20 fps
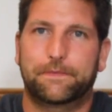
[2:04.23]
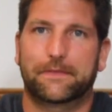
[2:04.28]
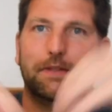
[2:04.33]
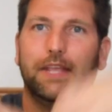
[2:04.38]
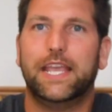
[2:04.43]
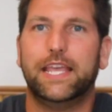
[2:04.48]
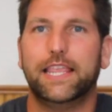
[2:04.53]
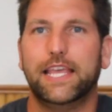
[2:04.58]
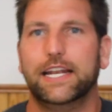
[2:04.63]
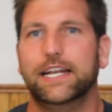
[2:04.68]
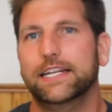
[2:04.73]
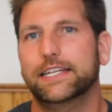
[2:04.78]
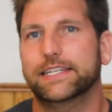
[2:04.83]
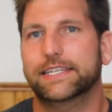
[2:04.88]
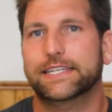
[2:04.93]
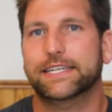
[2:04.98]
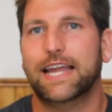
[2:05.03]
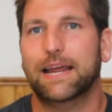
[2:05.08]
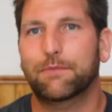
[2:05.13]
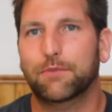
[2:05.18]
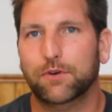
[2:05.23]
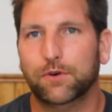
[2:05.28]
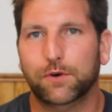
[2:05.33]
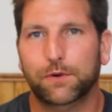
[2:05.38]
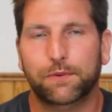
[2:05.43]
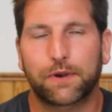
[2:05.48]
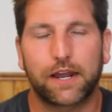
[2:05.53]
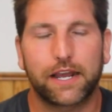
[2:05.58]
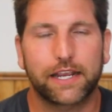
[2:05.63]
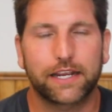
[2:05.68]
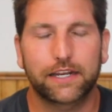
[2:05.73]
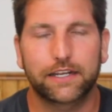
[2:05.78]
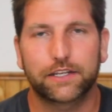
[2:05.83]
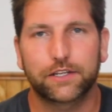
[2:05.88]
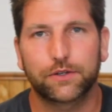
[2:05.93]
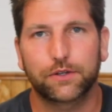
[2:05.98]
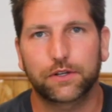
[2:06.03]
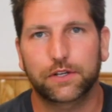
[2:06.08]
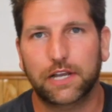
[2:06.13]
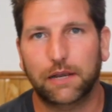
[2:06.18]
And then in December, we're probably going
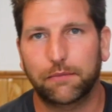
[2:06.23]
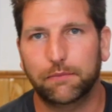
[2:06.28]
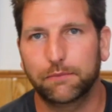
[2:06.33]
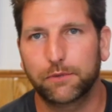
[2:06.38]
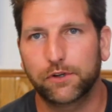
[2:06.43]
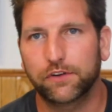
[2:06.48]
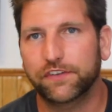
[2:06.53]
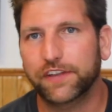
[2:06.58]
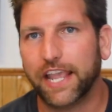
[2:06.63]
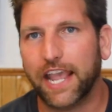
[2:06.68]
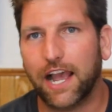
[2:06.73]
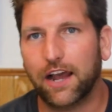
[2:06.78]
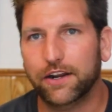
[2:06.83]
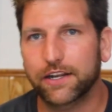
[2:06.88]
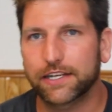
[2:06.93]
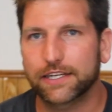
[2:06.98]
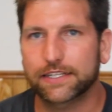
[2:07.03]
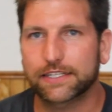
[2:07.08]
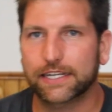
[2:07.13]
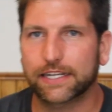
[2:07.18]
to do a couple movie outings.